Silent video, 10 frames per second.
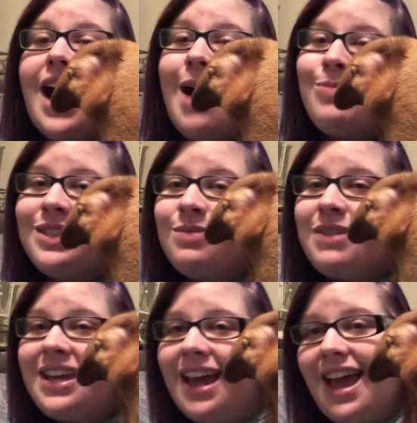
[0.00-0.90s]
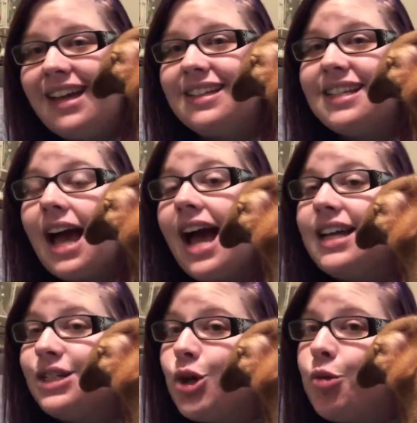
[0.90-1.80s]
happened to me, and
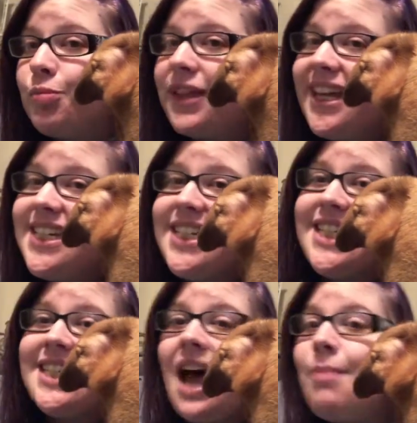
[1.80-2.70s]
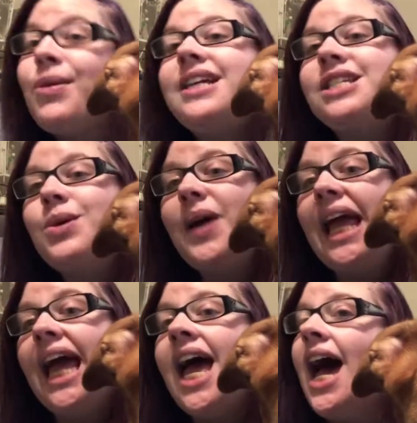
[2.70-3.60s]
I don't plan to stop
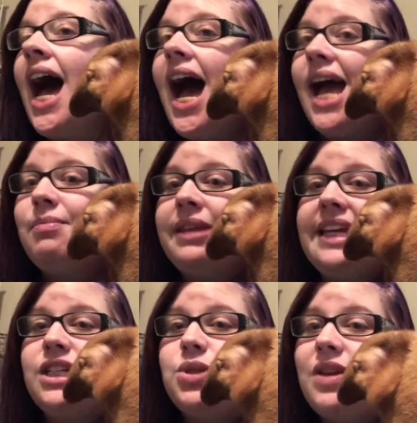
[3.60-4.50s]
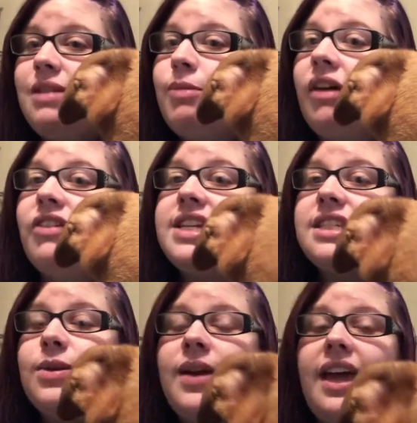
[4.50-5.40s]
rescuing. I plan to keep on
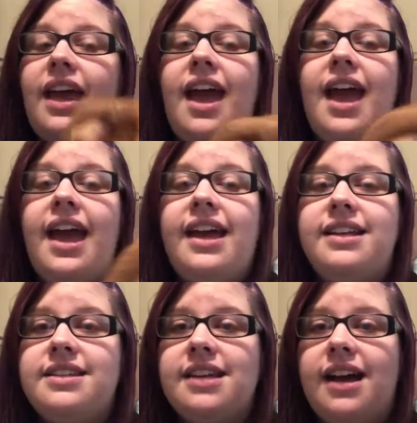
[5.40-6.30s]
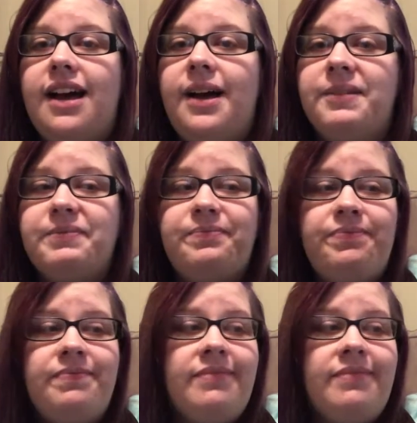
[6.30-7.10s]
rescuing, and